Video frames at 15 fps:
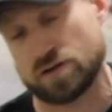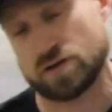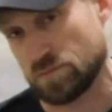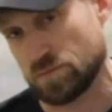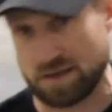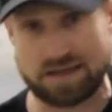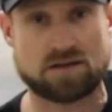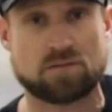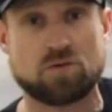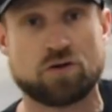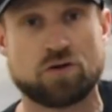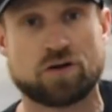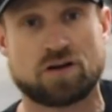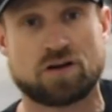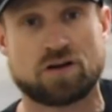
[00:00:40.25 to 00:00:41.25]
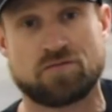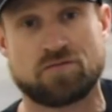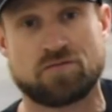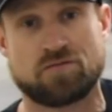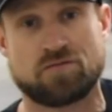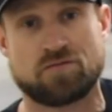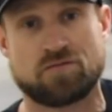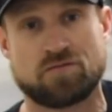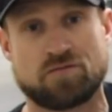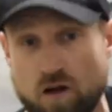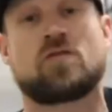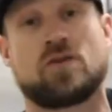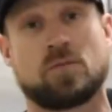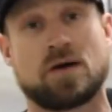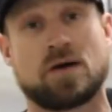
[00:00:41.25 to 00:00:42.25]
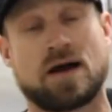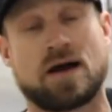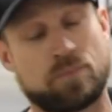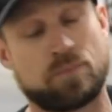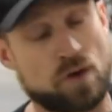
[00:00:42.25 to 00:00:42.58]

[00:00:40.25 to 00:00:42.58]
You're going to meet him. You're going to fall in love with him.